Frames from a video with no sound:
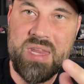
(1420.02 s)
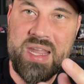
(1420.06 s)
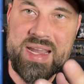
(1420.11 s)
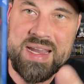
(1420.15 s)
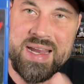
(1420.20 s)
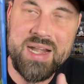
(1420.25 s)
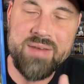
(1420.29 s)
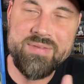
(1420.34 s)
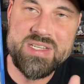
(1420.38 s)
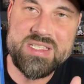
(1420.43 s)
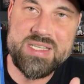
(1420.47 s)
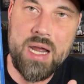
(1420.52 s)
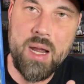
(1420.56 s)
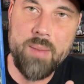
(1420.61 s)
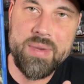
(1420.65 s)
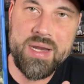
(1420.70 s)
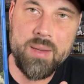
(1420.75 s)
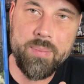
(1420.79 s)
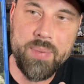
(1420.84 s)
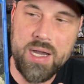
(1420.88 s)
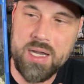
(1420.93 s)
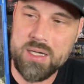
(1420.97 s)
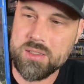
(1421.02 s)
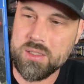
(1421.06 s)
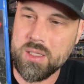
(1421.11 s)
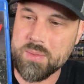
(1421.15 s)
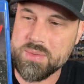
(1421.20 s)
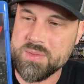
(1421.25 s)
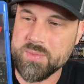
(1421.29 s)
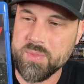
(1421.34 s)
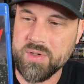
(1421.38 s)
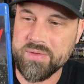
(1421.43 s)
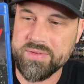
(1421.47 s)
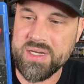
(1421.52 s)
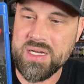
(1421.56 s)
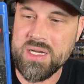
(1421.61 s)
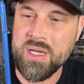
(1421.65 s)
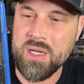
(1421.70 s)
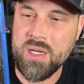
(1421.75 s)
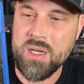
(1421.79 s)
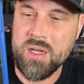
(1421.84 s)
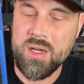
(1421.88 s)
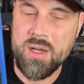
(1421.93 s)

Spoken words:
of a zombie apocalypse movie,